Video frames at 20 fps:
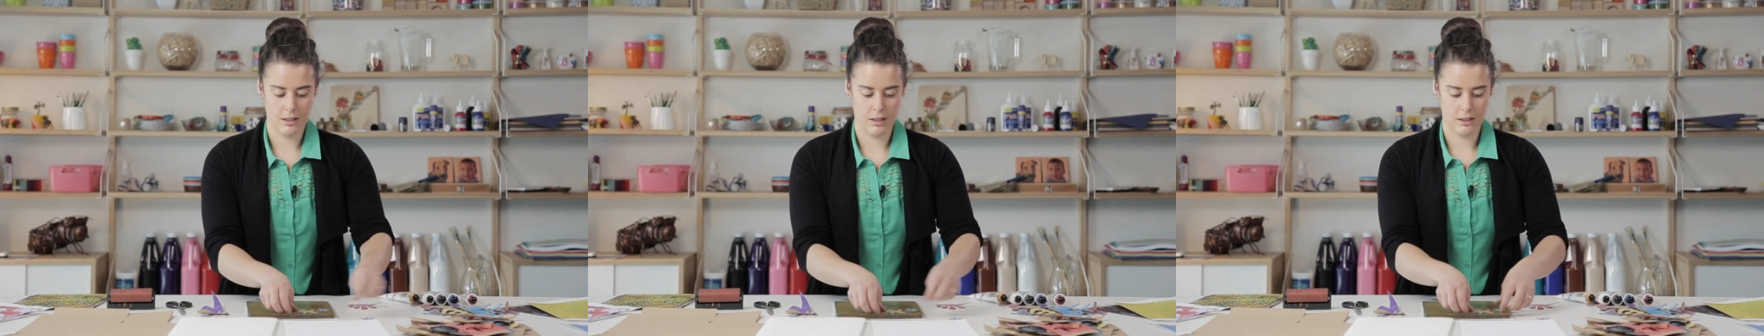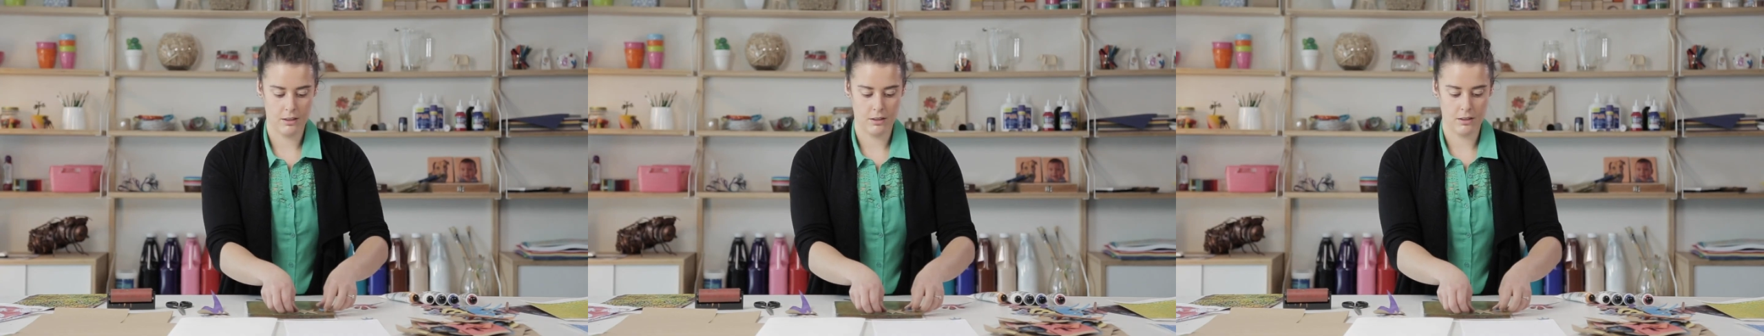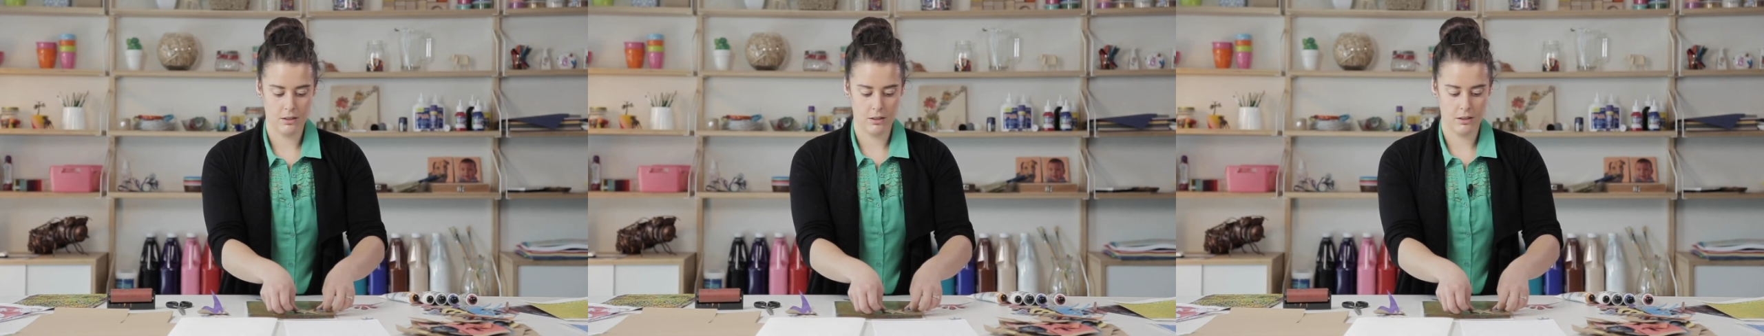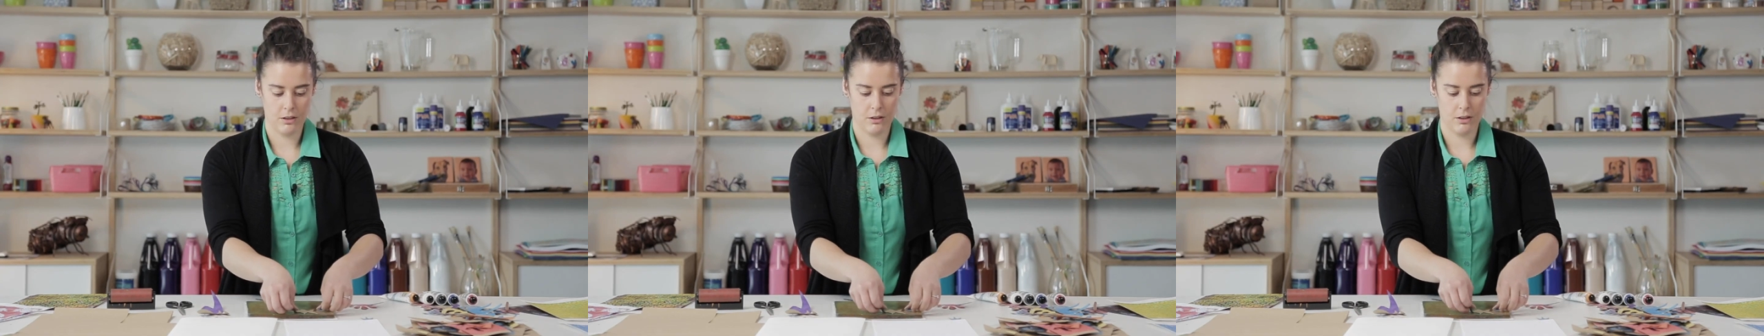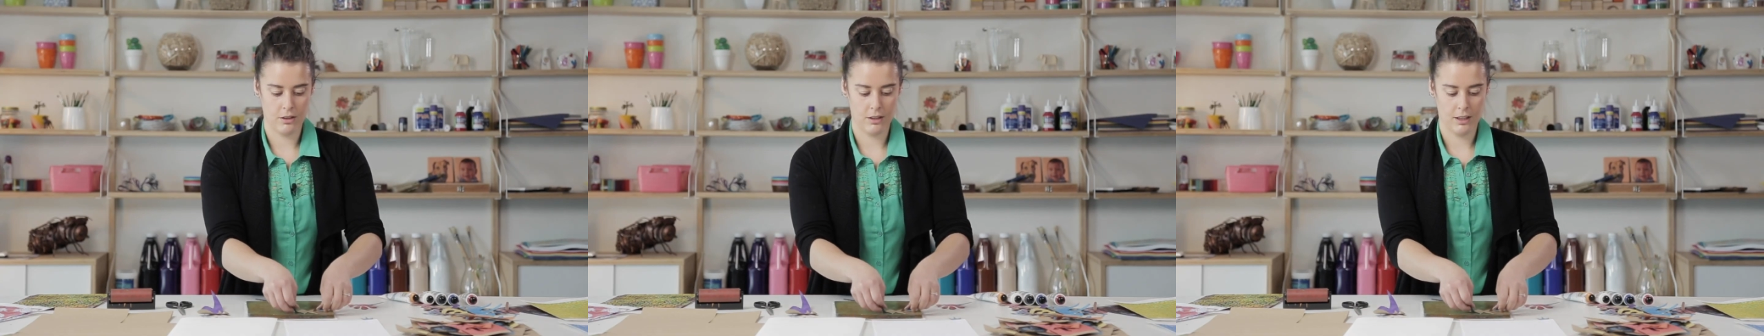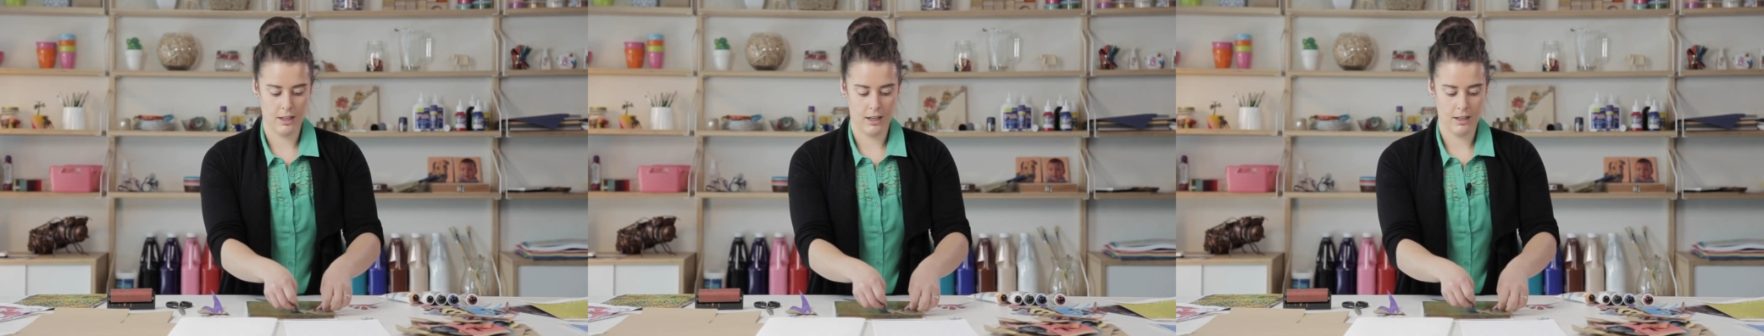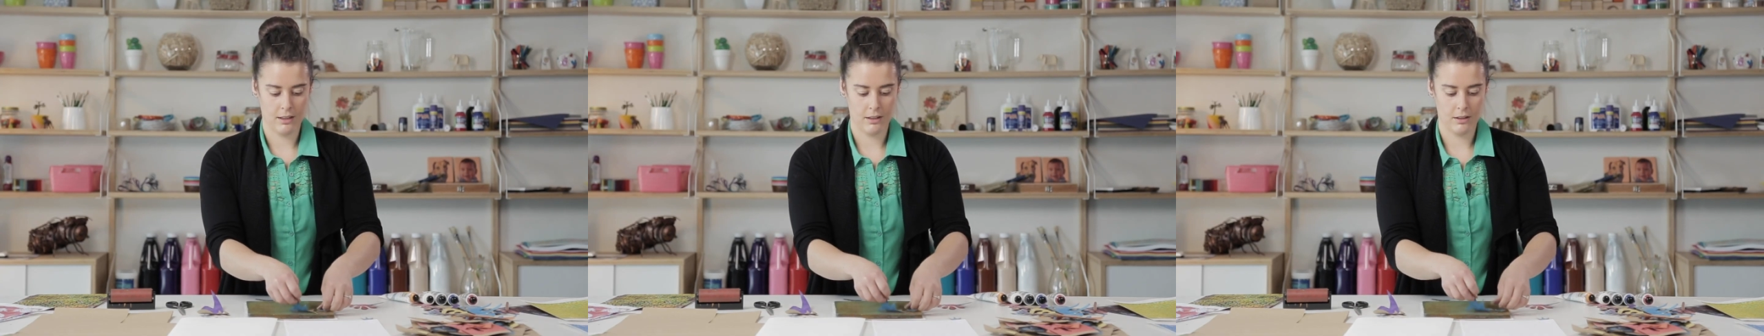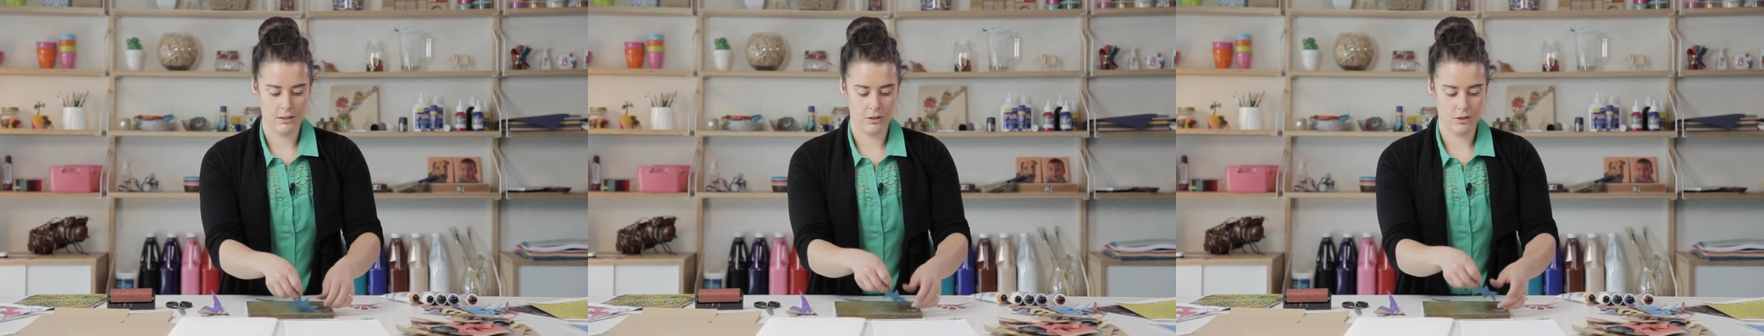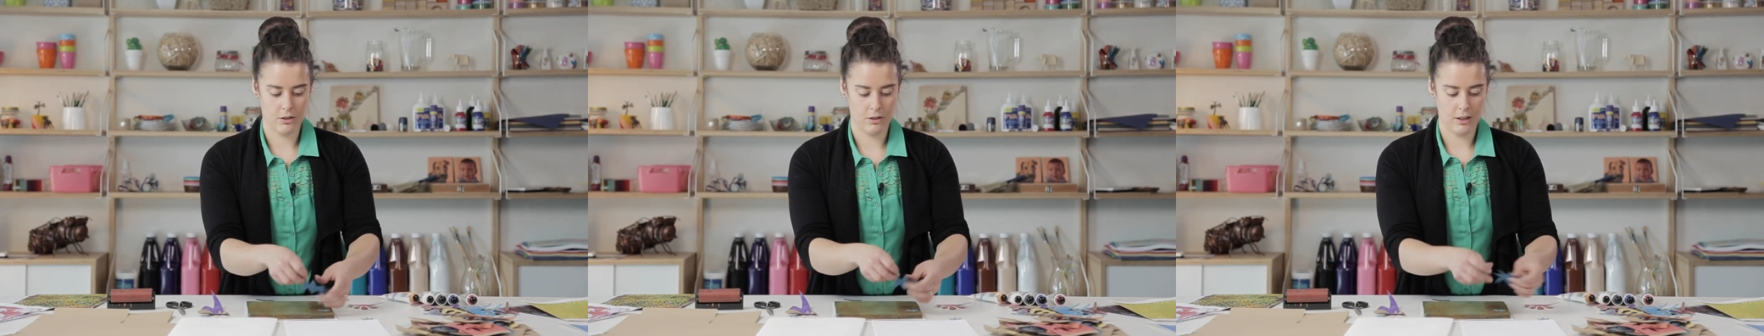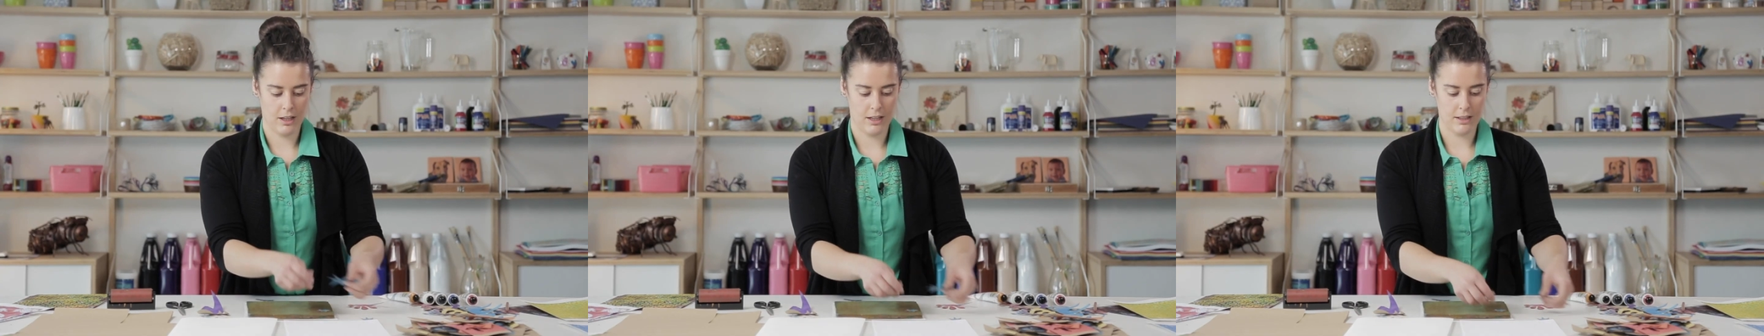then you can
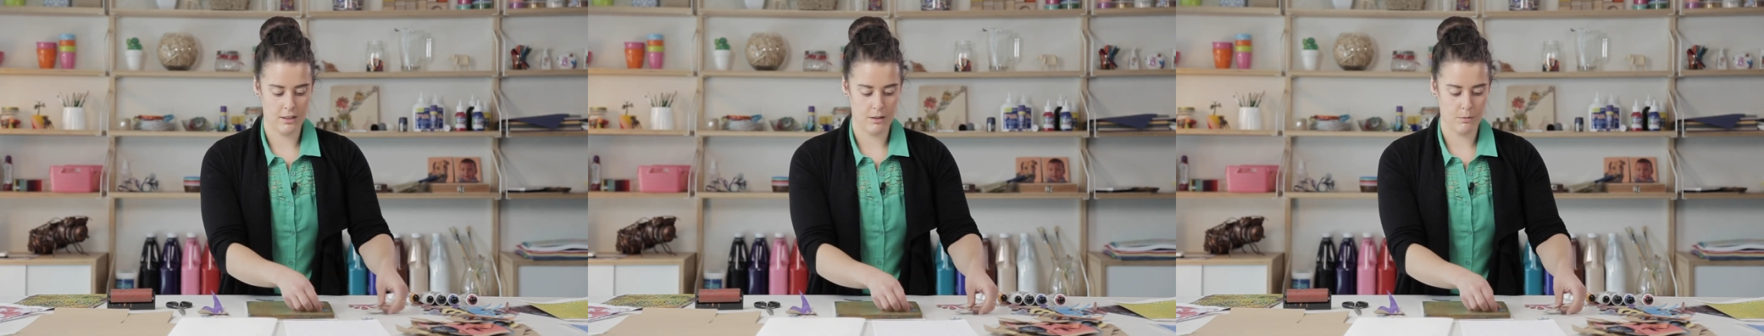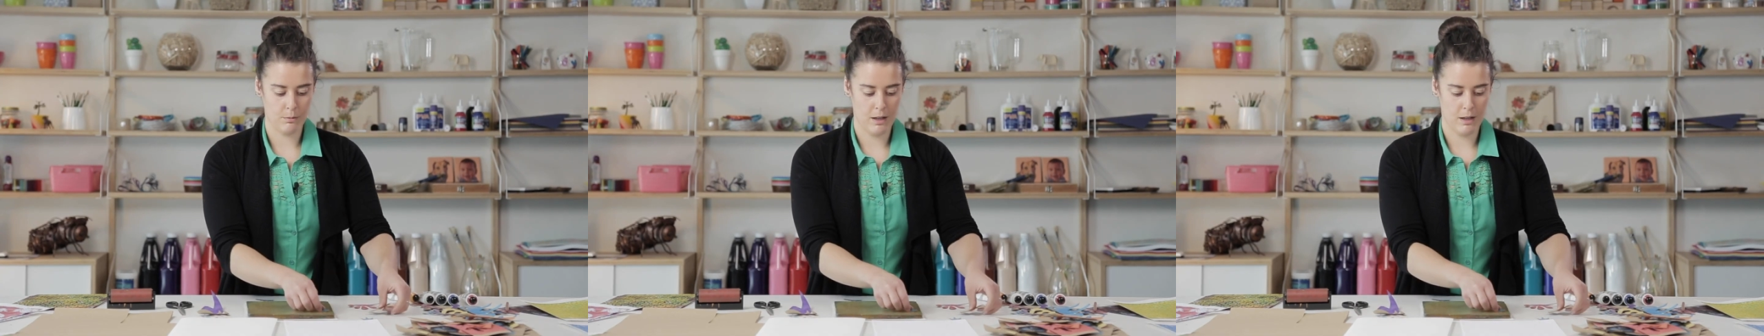do that as